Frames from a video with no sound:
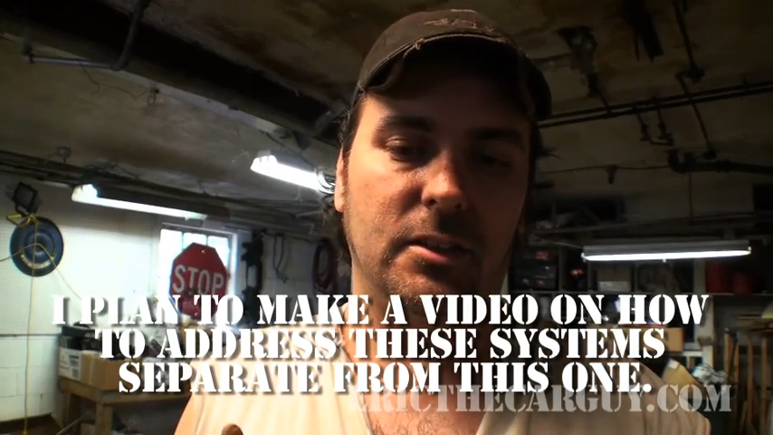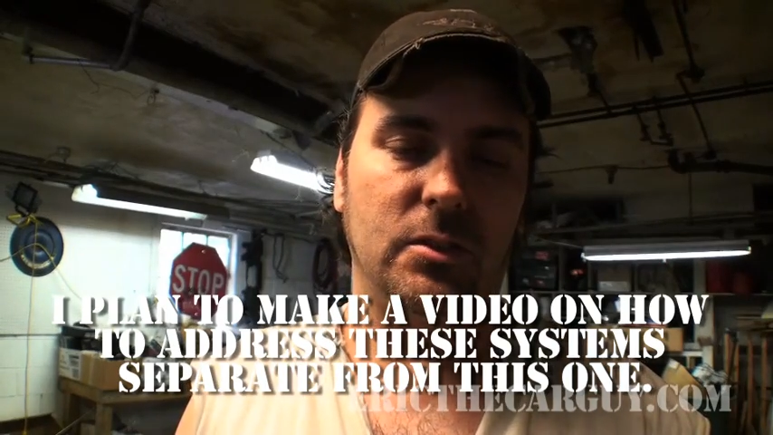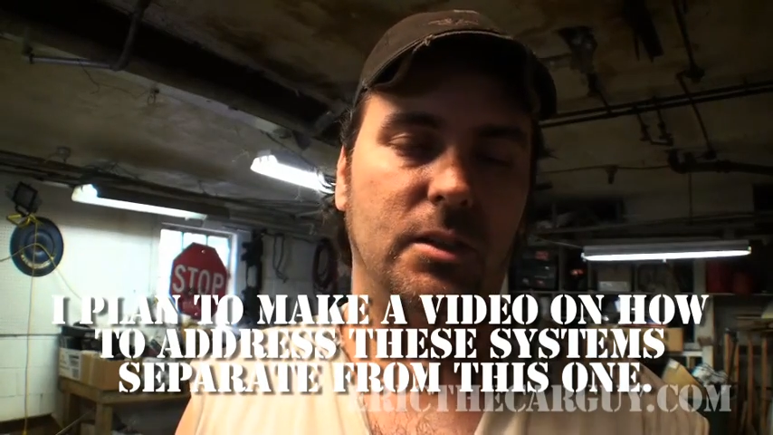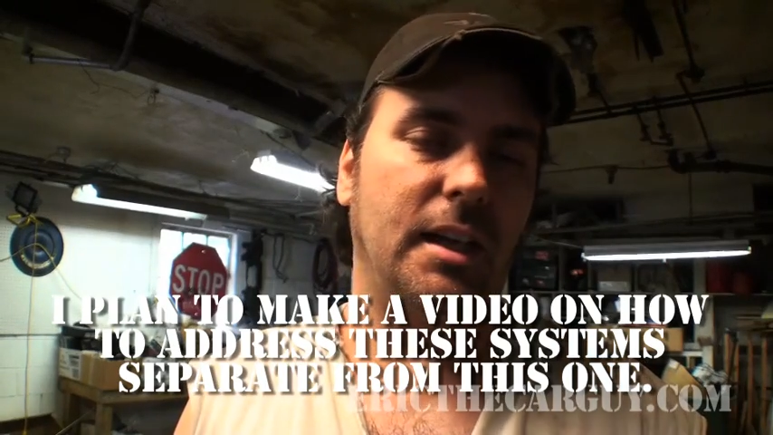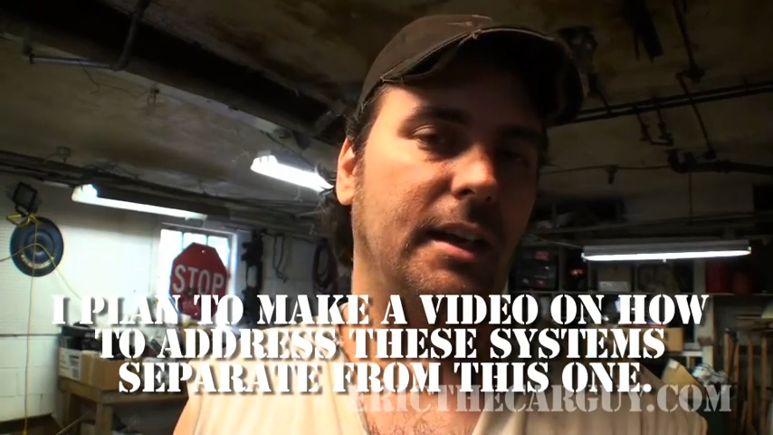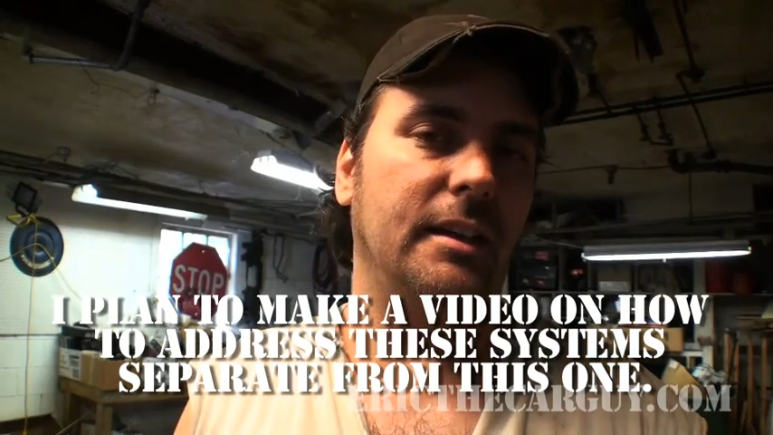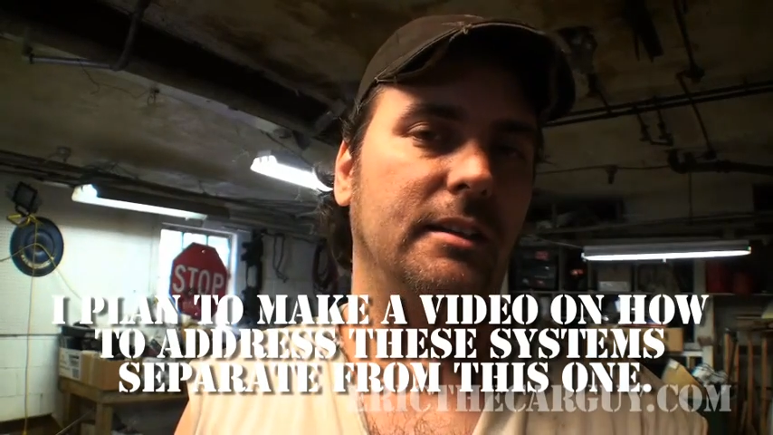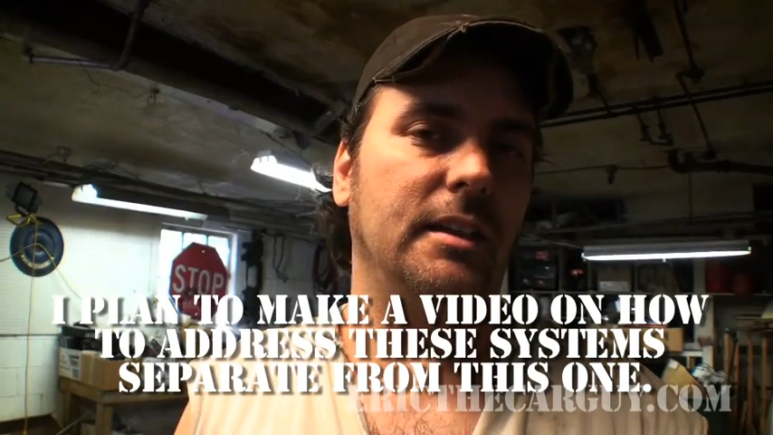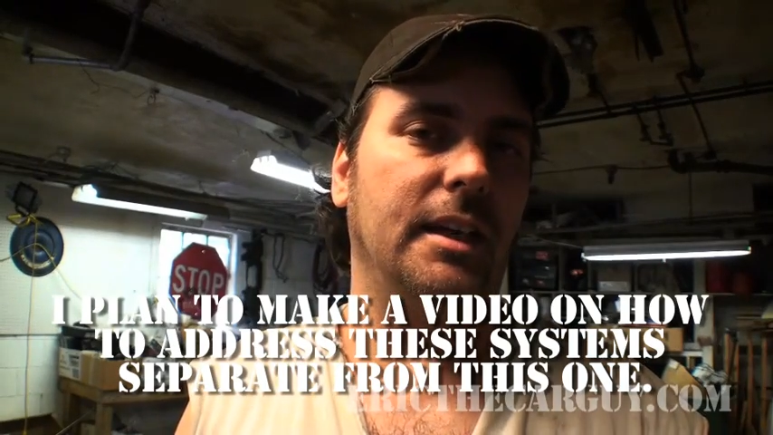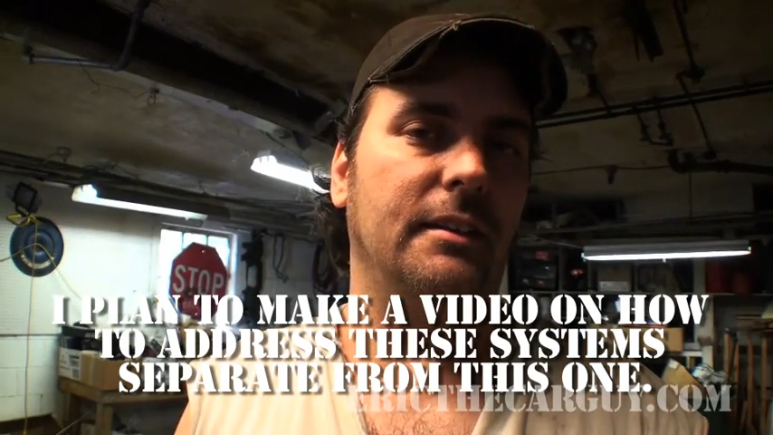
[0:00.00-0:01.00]
you
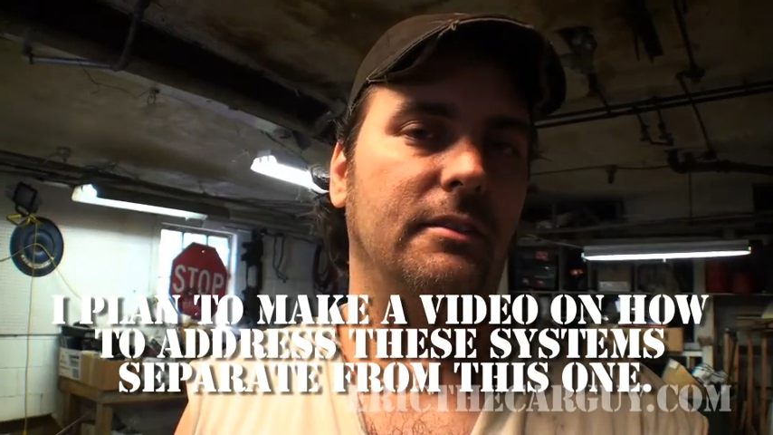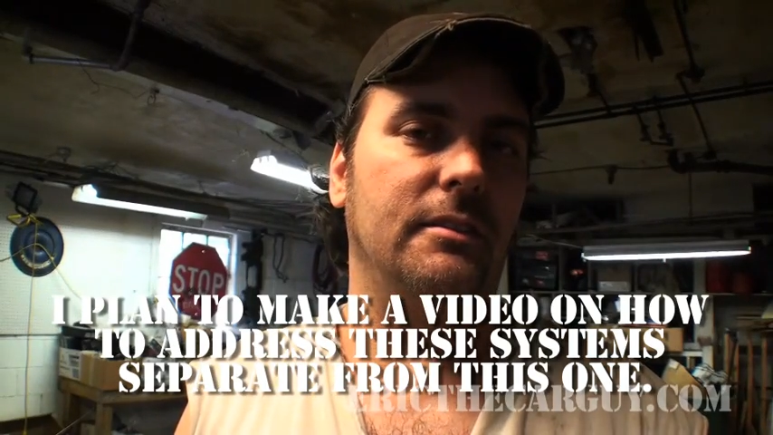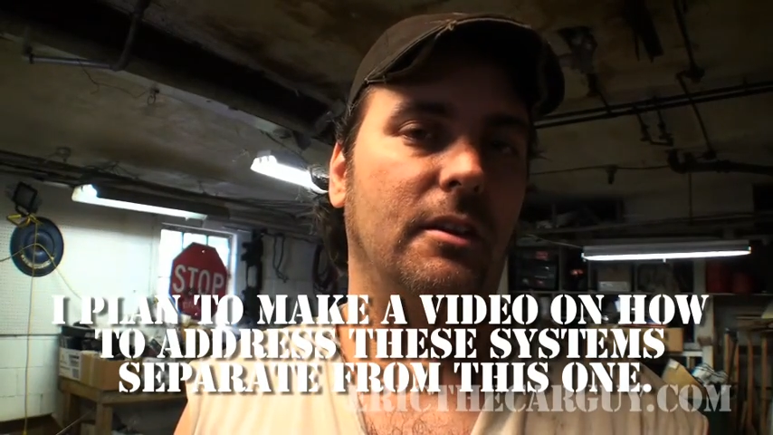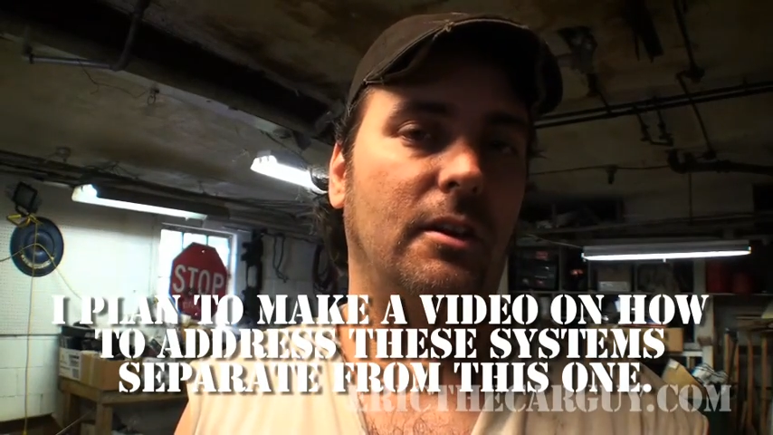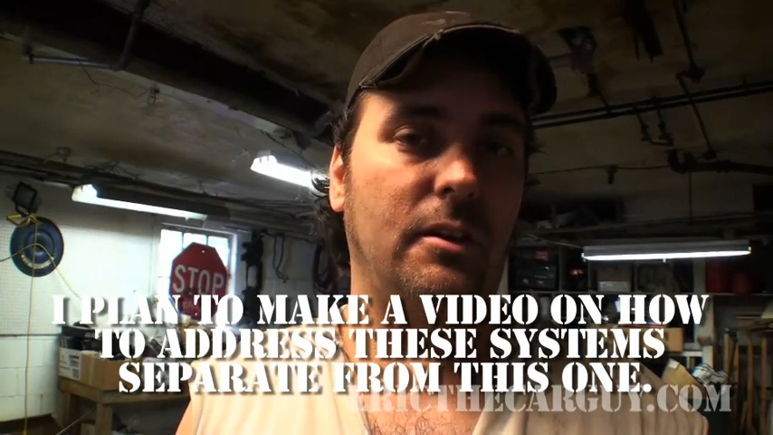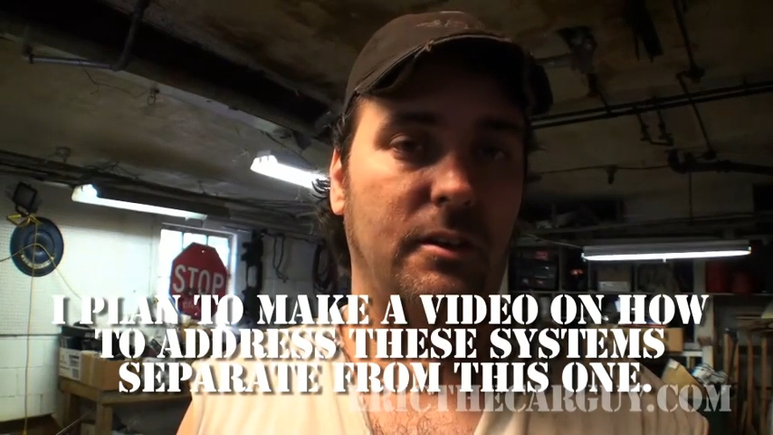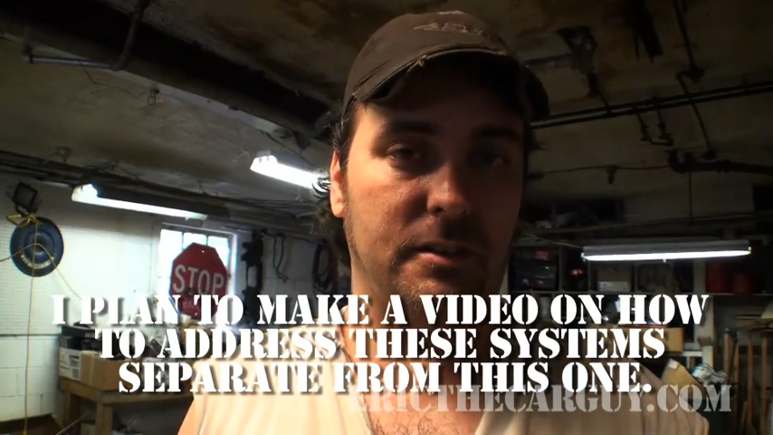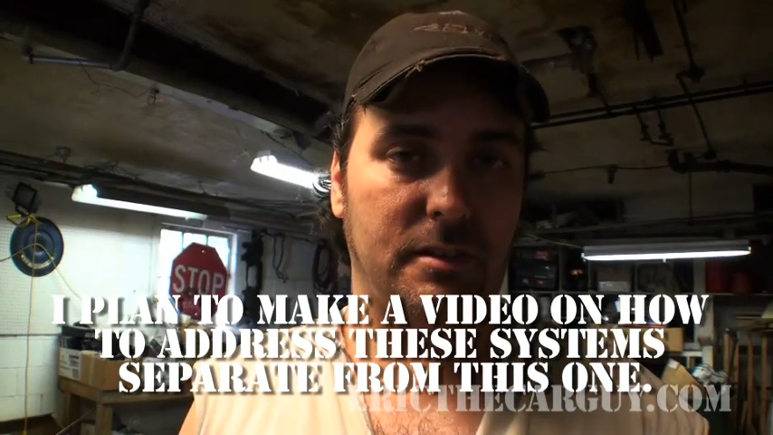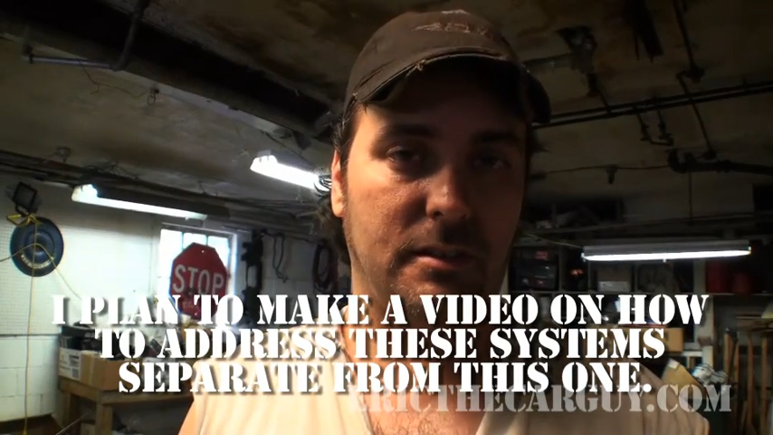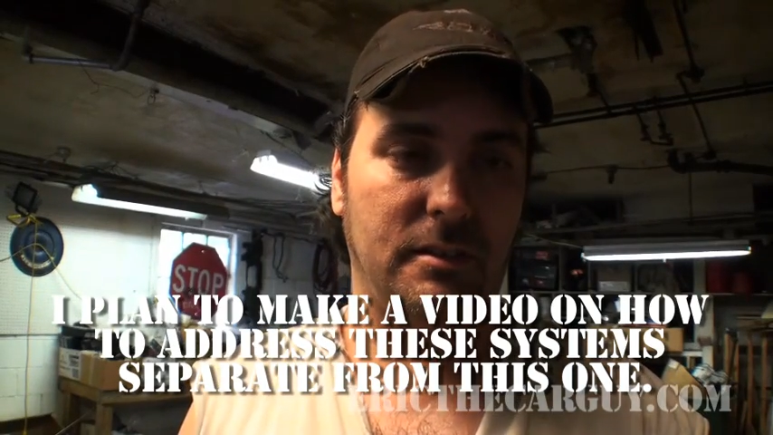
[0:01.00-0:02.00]
can get
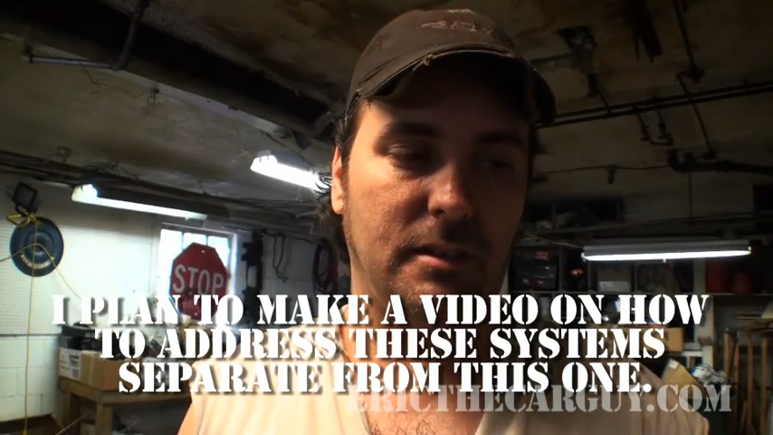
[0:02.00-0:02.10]
hurt